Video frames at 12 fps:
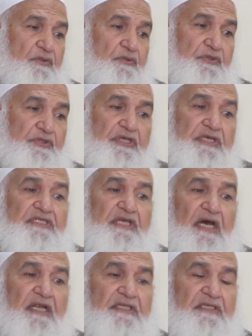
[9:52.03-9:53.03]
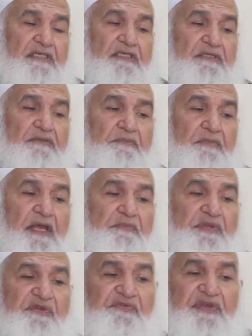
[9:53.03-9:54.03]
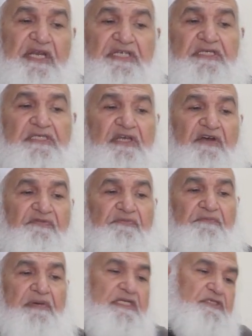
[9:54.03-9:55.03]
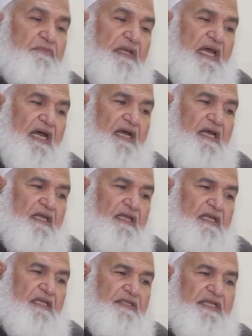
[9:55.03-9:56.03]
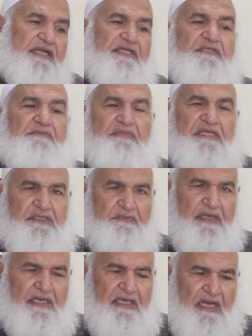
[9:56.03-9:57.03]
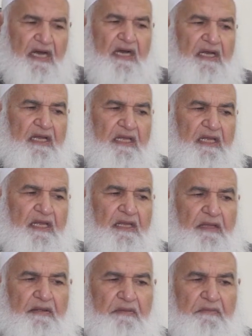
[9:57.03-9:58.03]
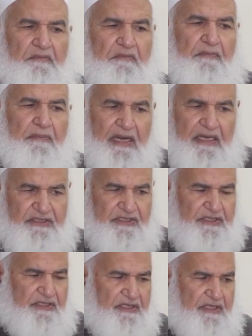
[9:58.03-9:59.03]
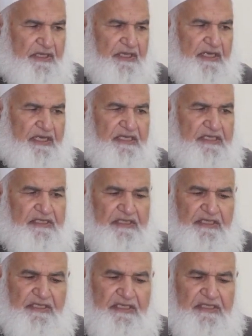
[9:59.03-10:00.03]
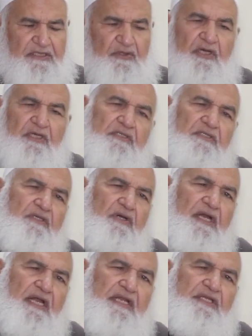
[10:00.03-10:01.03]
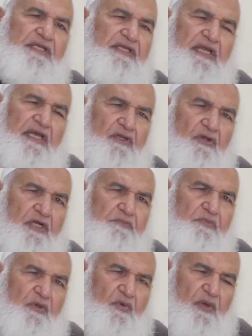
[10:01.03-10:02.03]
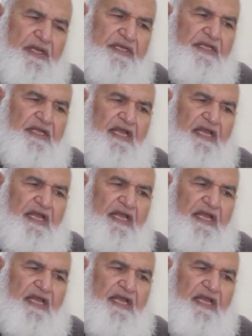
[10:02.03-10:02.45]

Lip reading: these are the abbreviations of Basmala, that is Bismillah. But he does not and he cannot provide